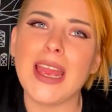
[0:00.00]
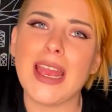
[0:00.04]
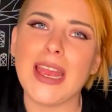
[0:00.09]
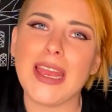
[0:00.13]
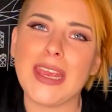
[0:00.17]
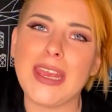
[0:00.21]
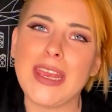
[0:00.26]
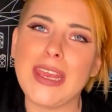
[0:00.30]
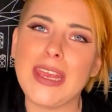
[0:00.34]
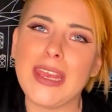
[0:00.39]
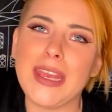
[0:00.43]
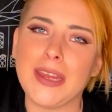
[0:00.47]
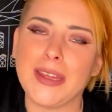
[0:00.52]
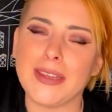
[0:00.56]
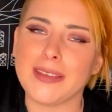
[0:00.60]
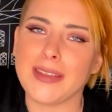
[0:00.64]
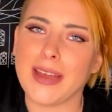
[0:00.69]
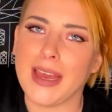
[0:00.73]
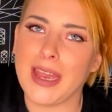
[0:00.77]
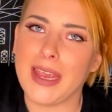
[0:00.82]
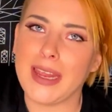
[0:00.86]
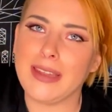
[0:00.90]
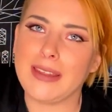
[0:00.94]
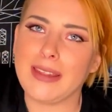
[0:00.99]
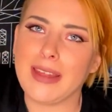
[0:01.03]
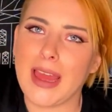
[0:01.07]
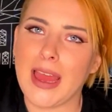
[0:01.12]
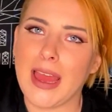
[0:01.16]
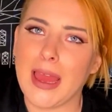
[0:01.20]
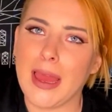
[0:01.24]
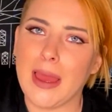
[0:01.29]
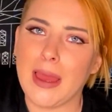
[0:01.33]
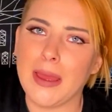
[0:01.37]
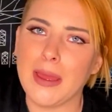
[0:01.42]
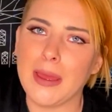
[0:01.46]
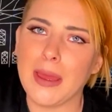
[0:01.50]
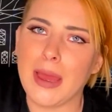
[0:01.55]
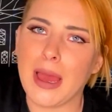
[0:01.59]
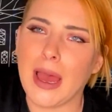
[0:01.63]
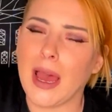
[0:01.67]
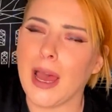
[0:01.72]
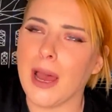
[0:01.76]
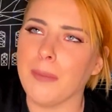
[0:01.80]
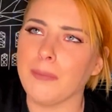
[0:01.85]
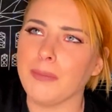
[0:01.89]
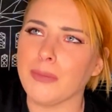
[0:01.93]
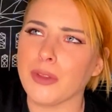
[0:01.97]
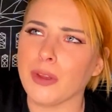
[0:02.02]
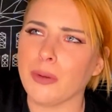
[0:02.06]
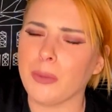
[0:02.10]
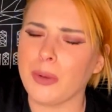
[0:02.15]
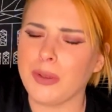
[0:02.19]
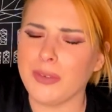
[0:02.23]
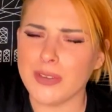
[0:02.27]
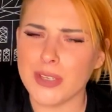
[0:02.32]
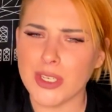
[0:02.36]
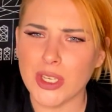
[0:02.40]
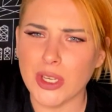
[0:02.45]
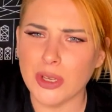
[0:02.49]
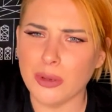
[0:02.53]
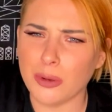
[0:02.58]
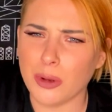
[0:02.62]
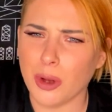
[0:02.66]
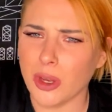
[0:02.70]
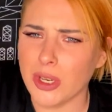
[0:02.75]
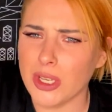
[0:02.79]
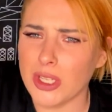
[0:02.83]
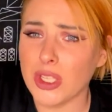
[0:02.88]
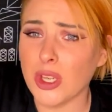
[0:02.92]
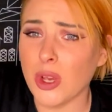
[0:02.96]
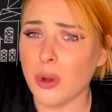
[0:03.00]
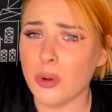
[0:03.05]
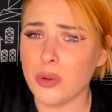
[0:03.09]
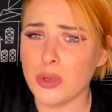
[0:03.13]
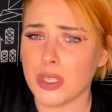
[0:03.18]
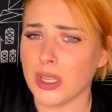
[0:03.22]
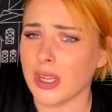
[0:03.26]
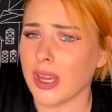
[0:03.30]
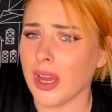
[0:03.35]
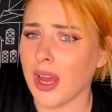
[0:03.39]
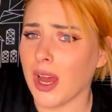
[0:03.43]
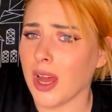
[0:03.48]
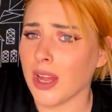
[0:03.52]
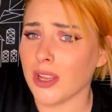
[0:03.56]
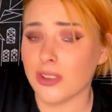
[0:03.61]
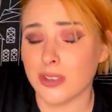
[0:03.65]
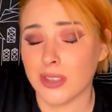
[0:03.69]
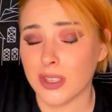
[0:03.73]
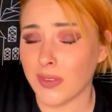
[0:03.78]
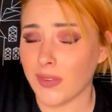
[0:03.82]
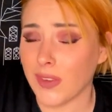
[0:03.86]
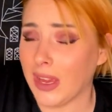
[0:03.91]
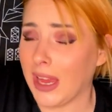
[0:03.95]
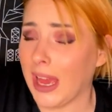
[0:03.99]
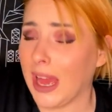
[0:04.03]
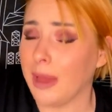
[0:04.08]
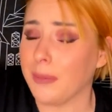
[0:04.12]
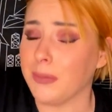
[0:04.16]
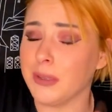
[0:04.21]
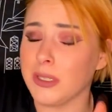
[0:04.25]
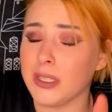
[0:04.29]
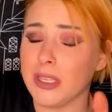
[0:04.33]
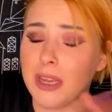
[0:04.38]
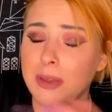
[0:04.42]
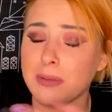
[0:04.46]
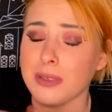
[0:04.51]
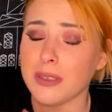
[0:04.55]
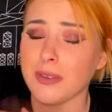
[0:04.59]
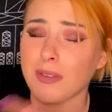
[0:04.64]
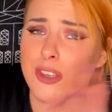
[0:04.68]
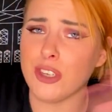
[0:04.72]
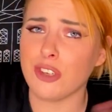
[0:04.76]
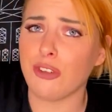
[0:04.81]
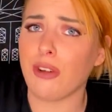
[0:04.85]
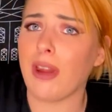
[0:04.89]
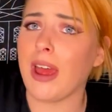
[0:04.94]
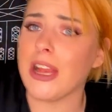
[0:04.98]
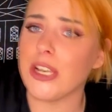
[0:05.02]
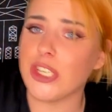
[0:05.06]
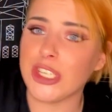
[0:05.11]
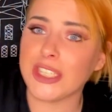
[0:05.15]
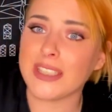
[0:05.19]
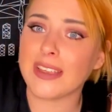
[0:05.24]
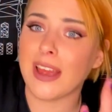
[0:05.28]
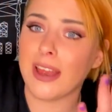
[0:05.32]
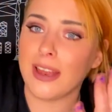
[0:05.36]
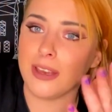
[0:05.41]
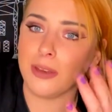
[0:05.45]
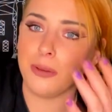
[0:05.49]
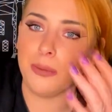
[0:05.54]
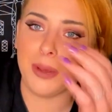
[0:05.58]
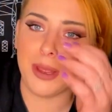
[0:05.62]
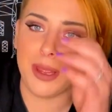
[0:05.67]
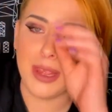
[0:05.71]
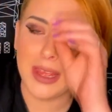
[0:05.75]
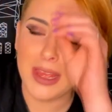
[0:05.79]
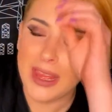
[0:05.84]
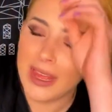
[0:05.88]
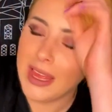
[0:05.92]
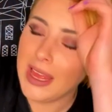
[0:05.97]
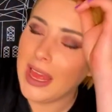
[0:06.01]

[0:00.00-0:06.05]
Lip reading: He died there on his horse and cart, or something happened to him, something tragic there anyway.